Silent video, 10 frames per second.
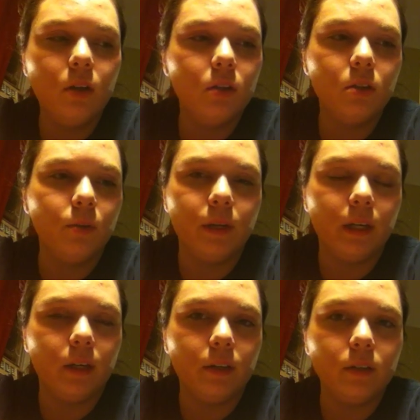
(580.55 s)
So
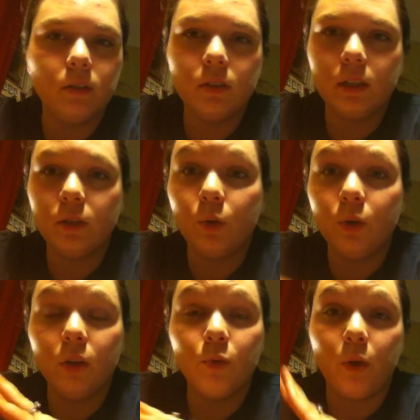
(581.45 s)
ridiculous. That's a whole
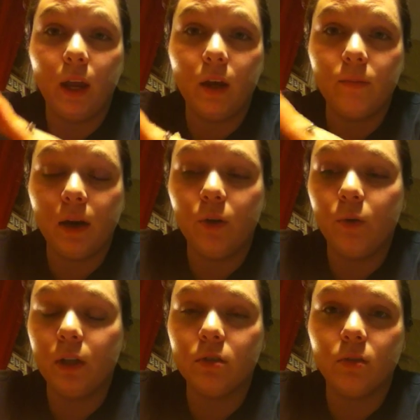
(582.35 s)
nother rant about
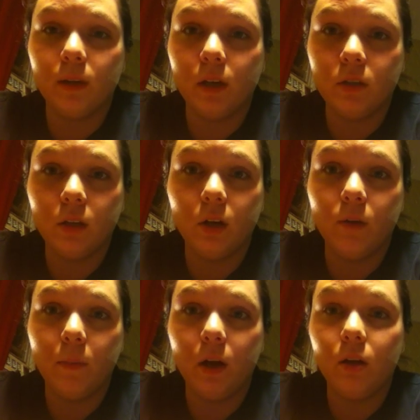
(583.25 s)
Western medicine.
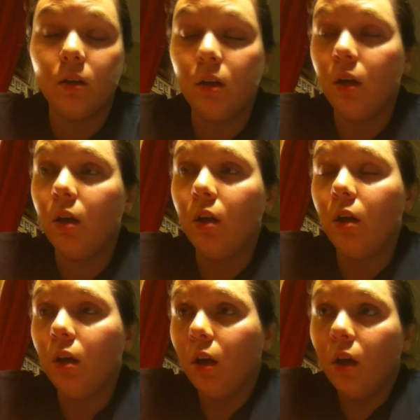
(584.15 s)
But
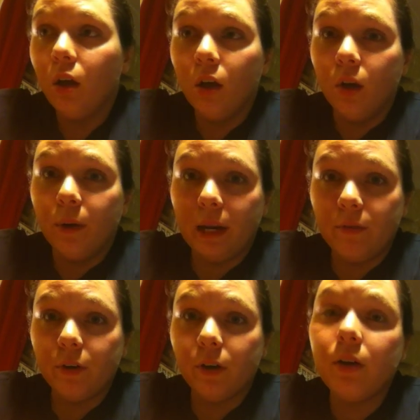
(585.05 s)

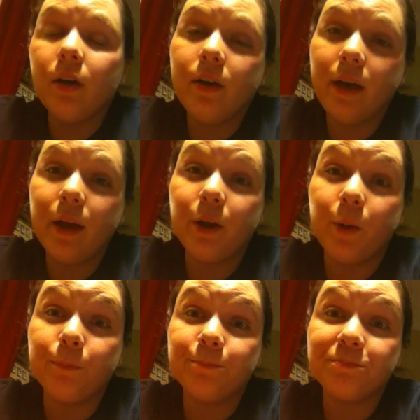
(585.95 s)
whatever. I don't
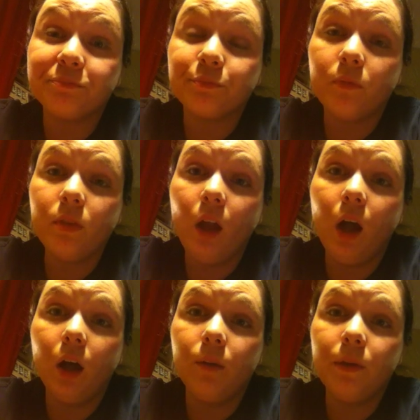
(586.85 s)
know.
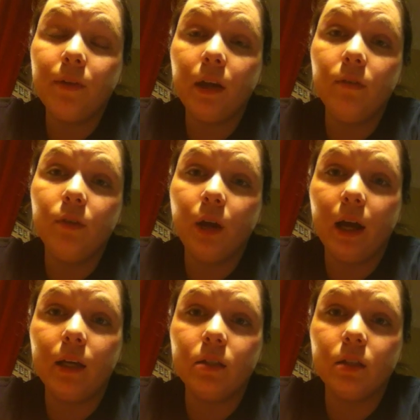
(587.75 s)
If any of you
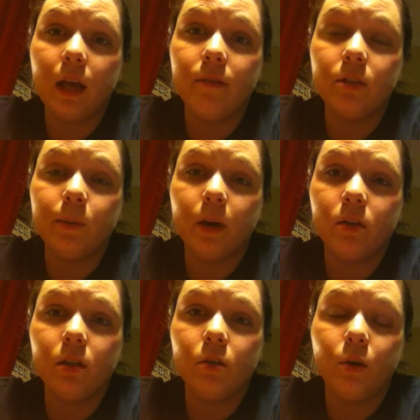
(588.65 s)
guys have experienced
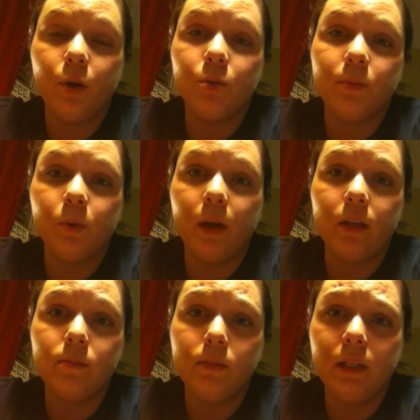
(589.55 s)
this or know someone who
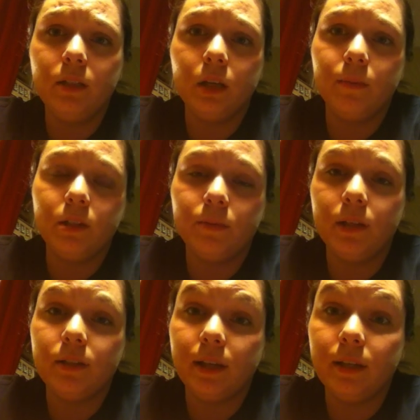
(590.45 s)
has, please give me some
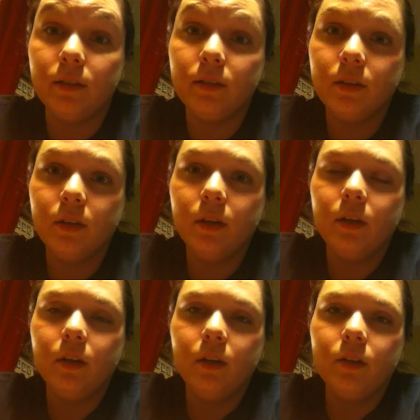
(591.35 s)
insight.
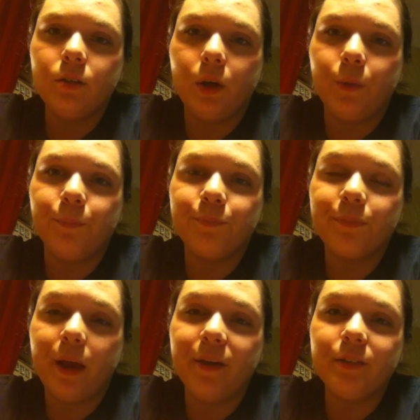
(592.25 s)
So,
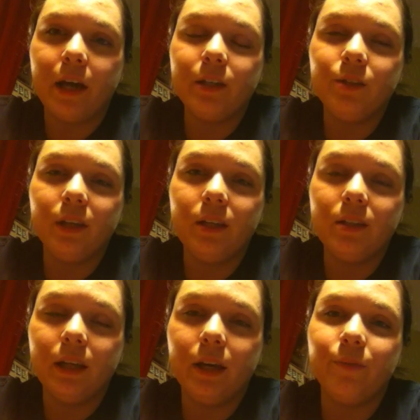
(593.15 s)
I'll talk to you ladies
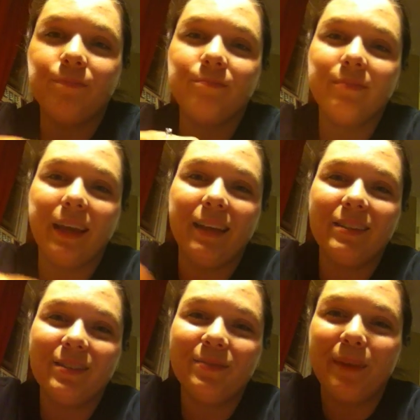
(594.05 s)
later.
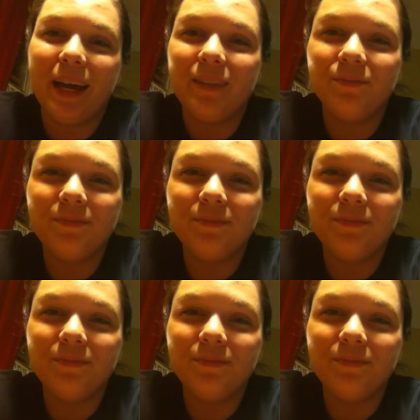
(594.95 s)
Thanks. Bye.